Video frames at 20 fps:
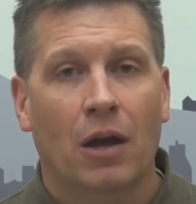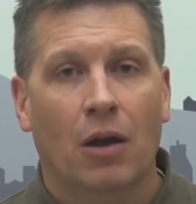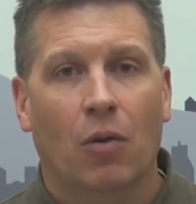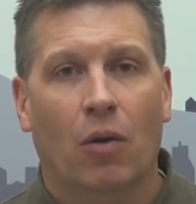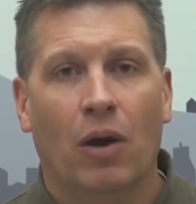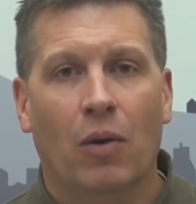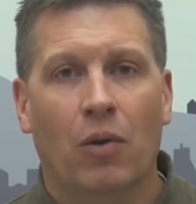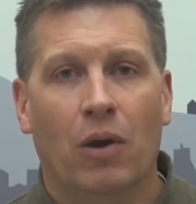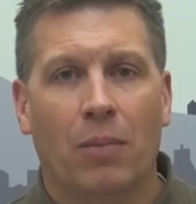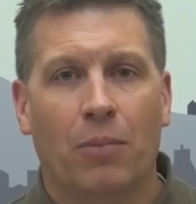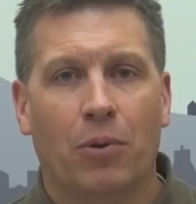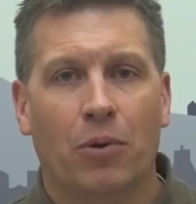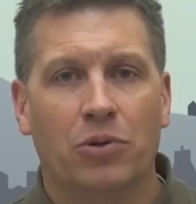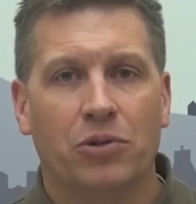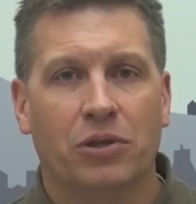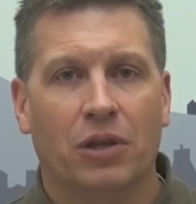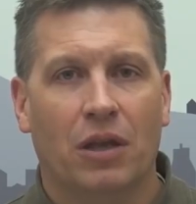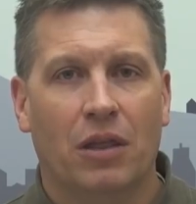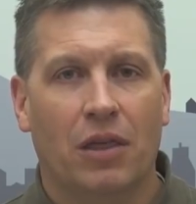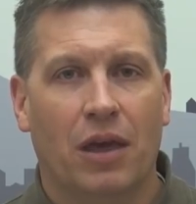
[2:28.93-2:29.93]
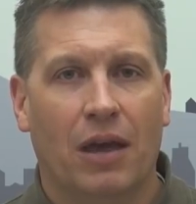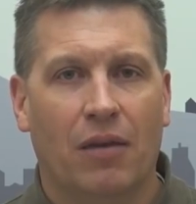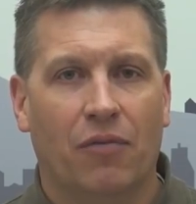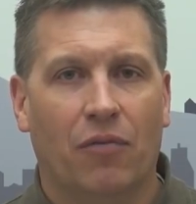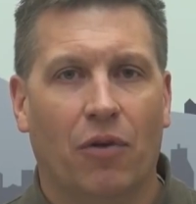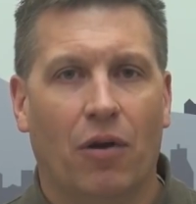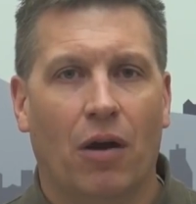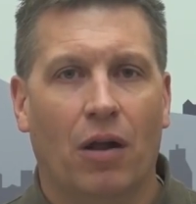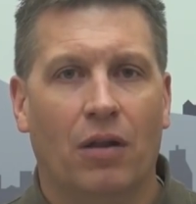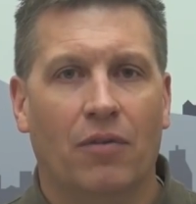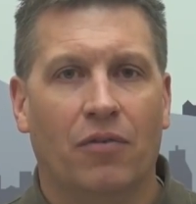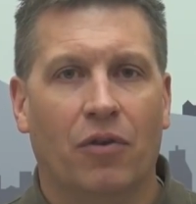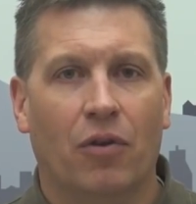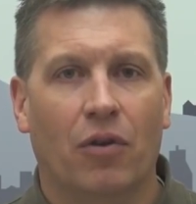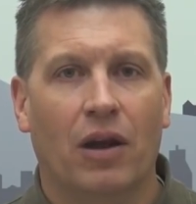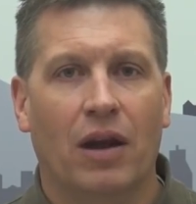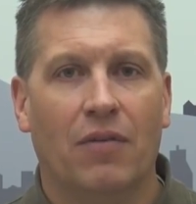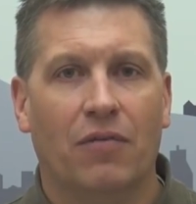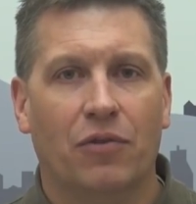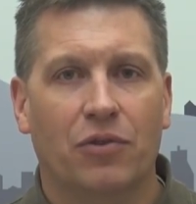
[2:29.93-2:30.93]
who I want to personally thank for all of
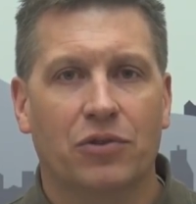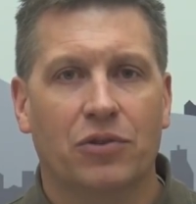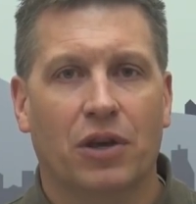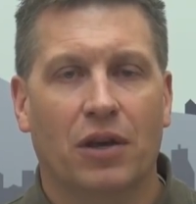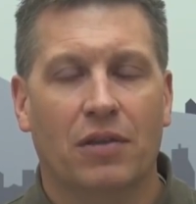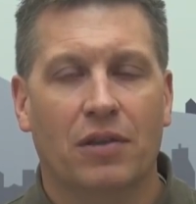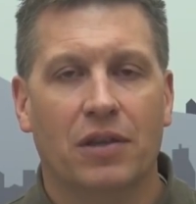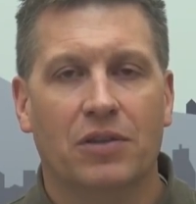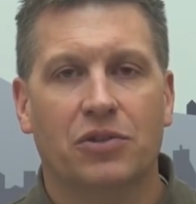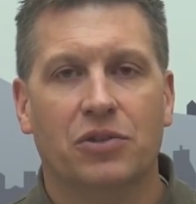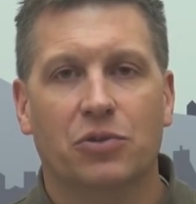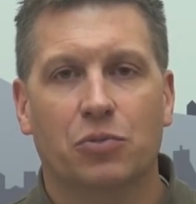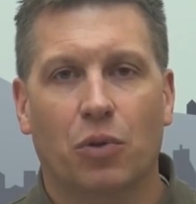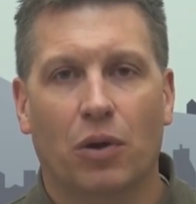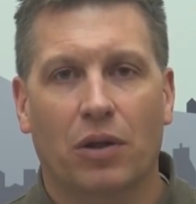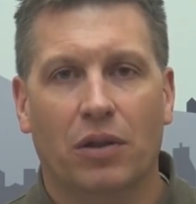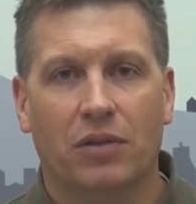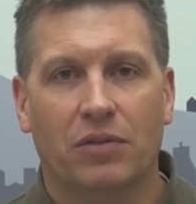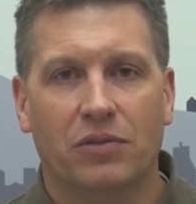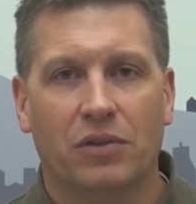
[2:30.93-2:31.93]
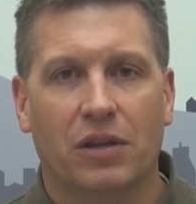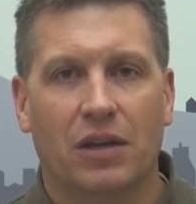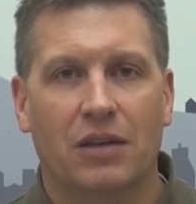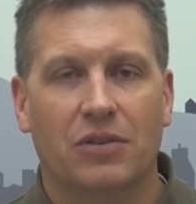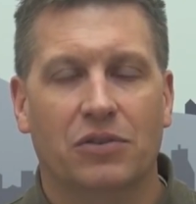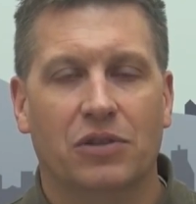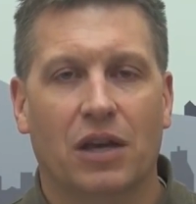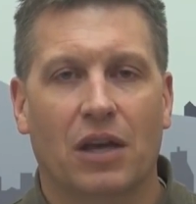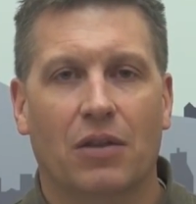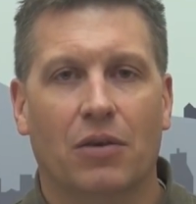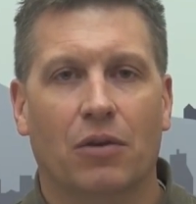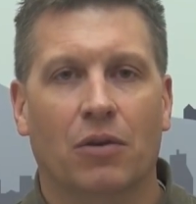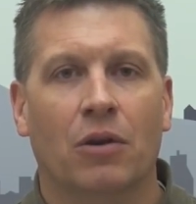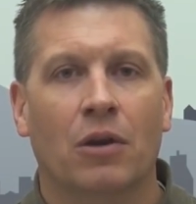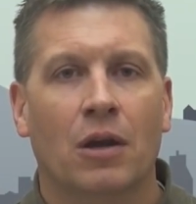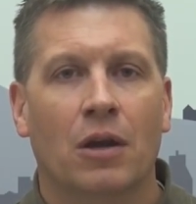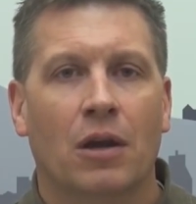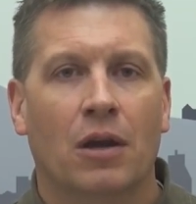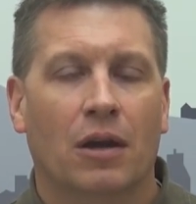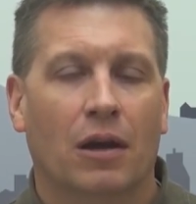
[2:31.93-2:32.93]
her efforts on this, as well as the other
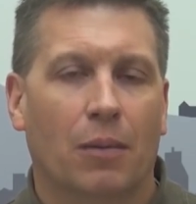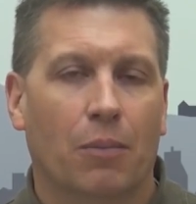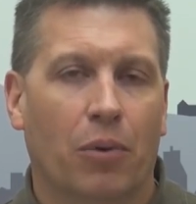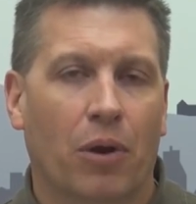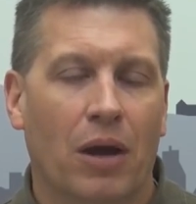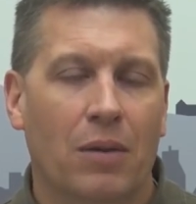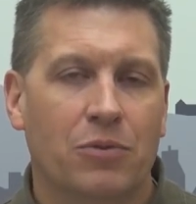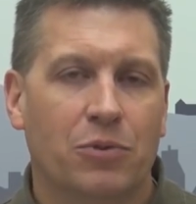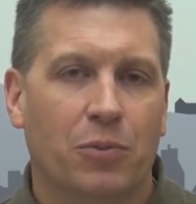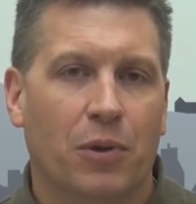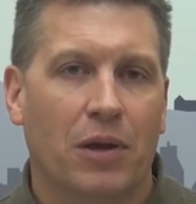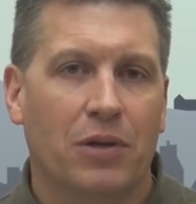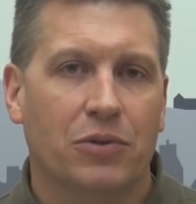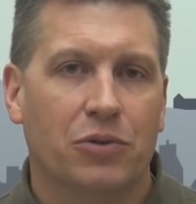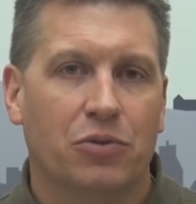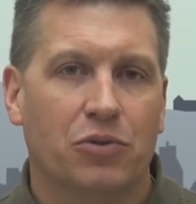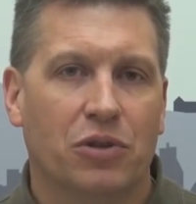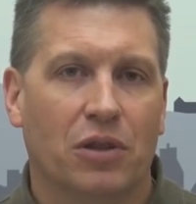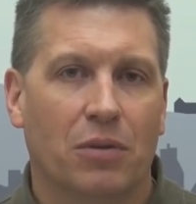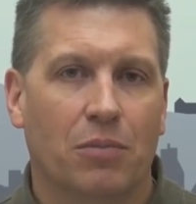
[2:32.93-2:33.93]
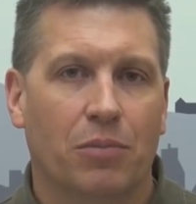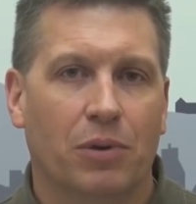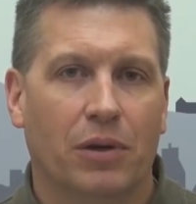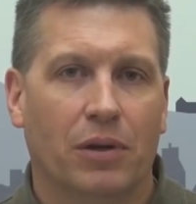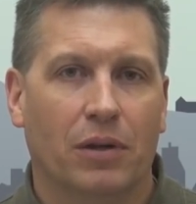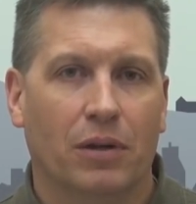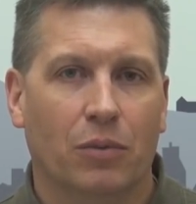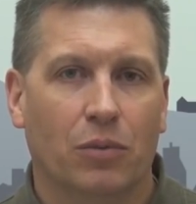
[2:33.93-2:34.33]
prime sponsors of the bill.